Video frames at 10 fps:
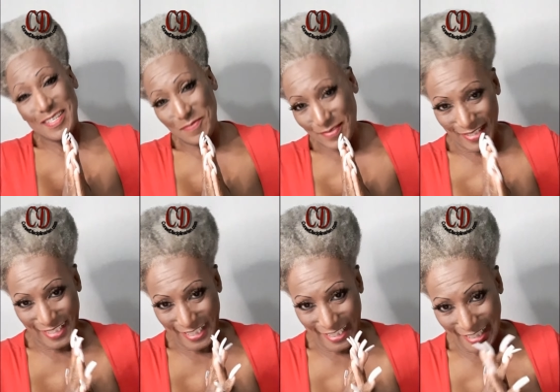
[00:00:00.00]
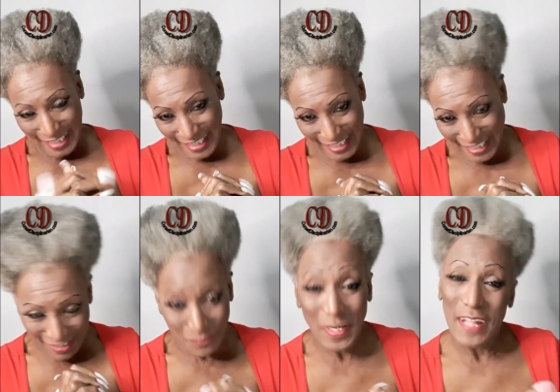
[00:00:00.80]
please.
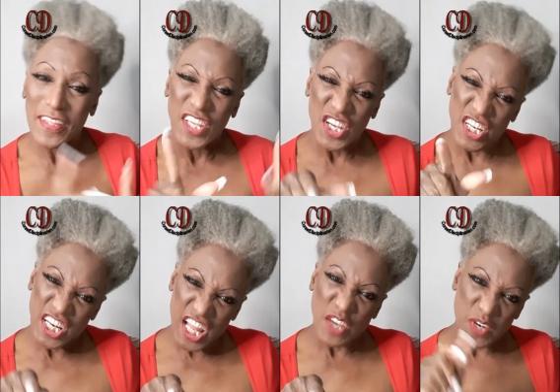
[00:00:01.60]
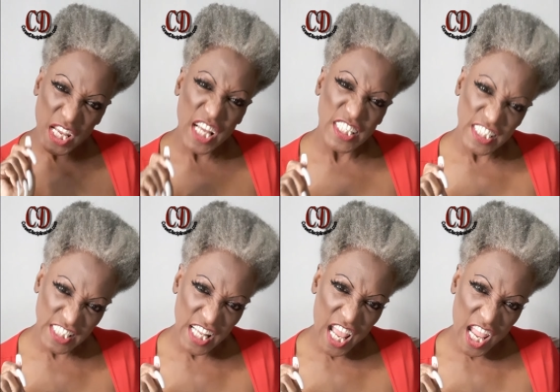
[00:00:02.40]
But I think you're going to like what I got to
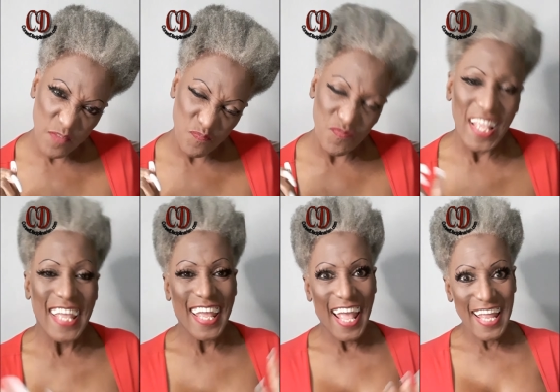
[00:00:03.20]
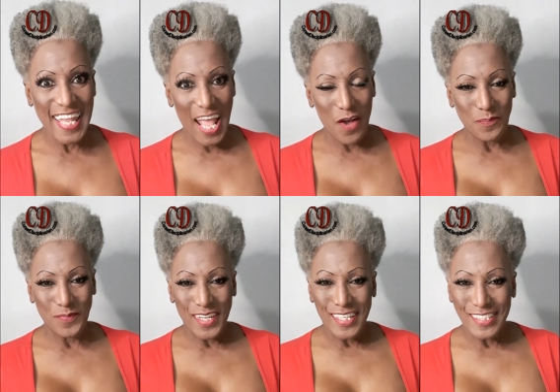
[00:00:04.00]
say. Anyhow,
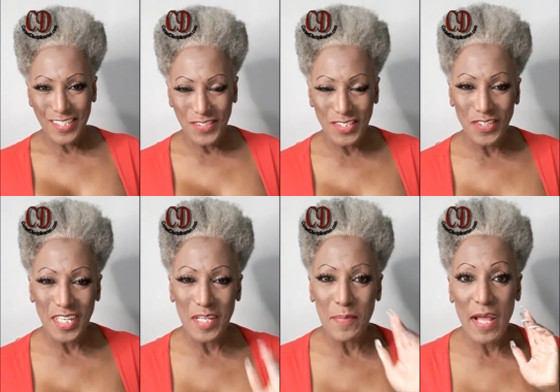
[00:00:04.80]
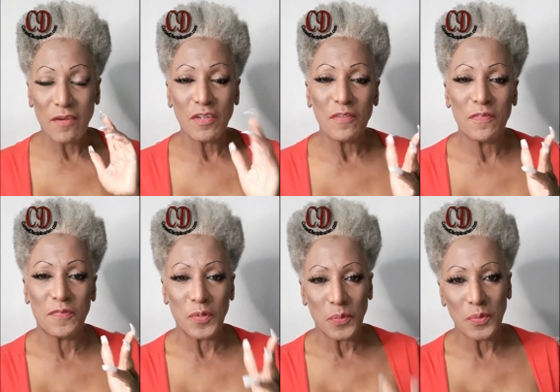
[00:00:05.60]
so we're talking about
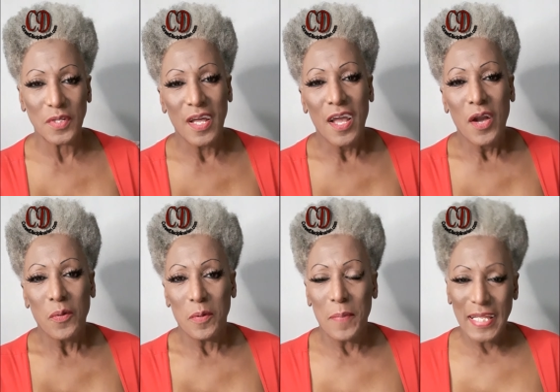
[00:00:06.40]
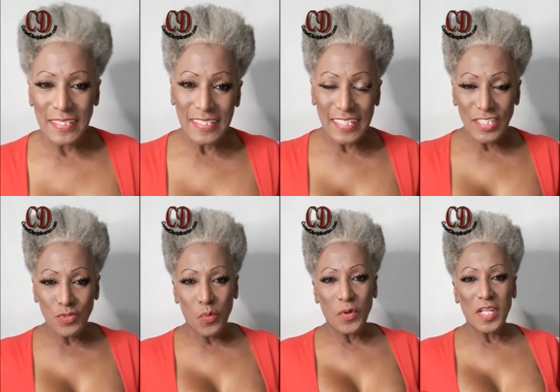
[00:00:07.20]
food. We're basically
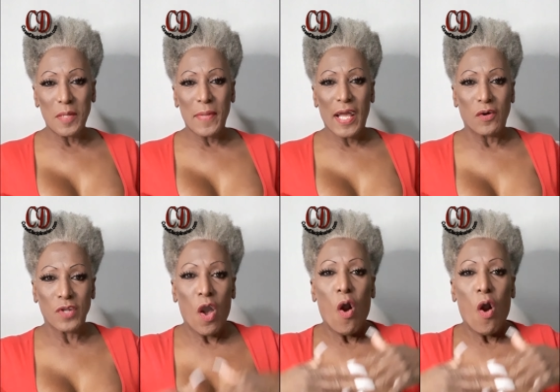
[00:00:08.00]
talking about